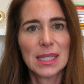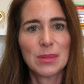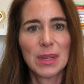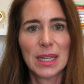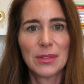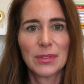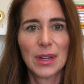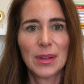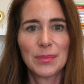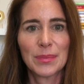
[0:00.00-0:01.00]
is made
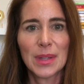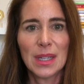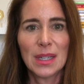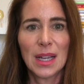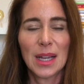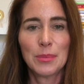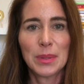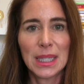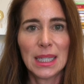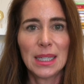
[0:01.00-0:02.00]
from
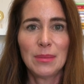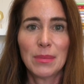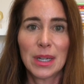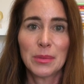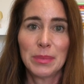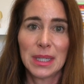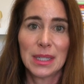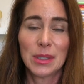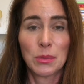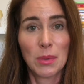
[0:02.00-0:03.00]
pea, mung
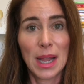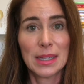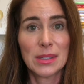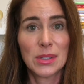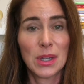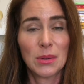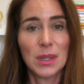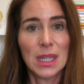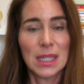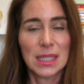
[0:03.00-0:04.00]
bean, and rice. So
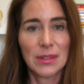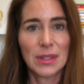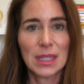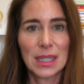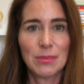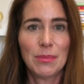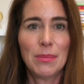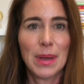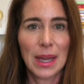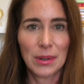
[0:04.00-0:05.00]
definitely
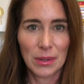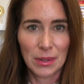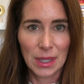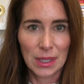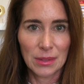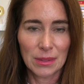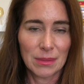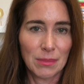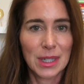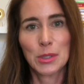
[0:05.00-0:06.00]
much better
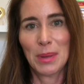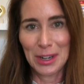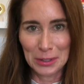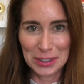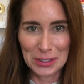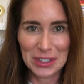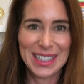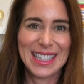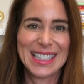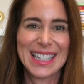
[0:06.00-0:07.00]

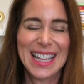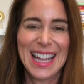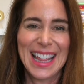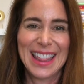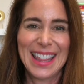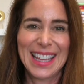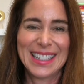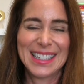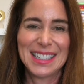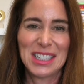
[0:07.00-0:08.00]
ingredients
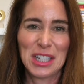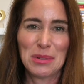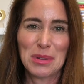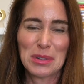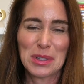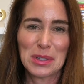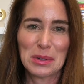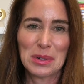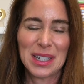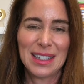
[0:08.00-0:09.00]
than GMO
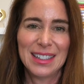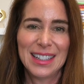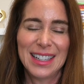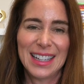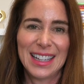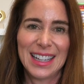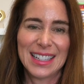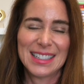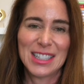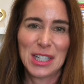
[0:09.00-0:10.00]
soy
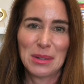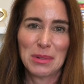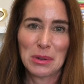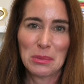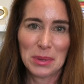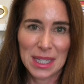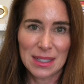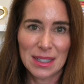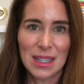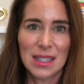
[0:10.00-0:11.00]
and GMO
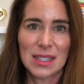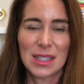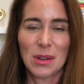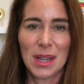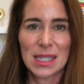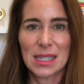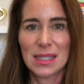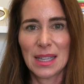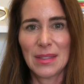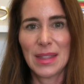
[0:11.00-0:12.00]
wheat. So as I
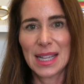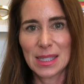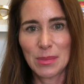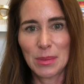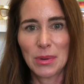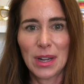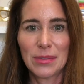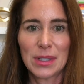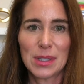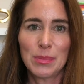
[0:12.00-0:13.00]
said, that's my
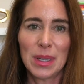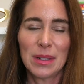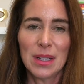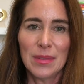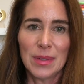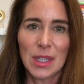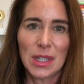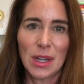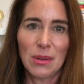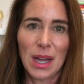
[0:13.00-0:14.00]
preference. But you
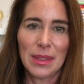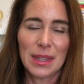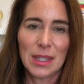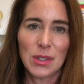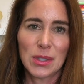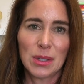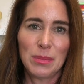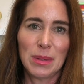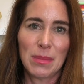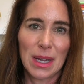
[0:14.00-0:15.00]
know, I think you should
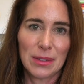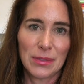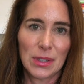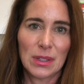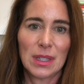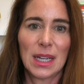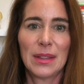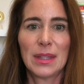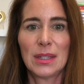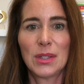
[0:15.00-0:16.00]
be mindful, and I
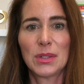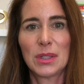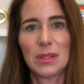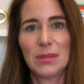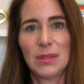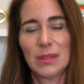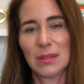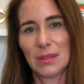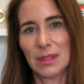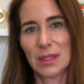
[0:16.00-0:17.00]
think you should
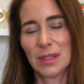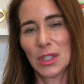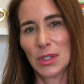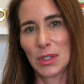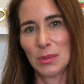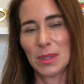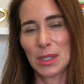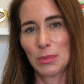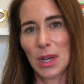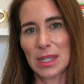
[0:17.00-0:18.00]
consume
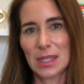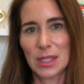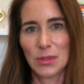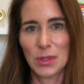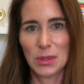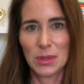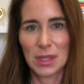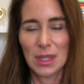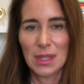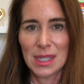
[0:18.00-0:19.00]
these processed
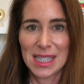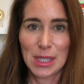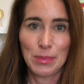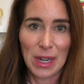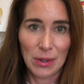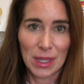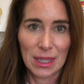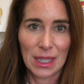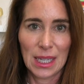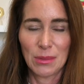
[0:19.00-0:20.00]
foods
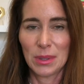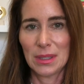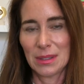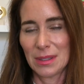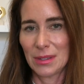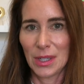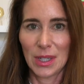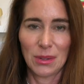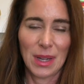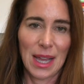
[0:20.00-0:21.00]
sparingly. I wouldn't, you
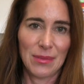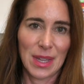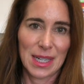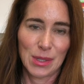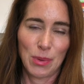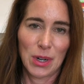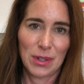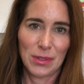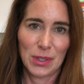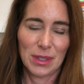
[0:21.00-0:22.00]
know, have that as part
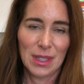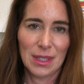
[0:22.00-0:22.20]
of your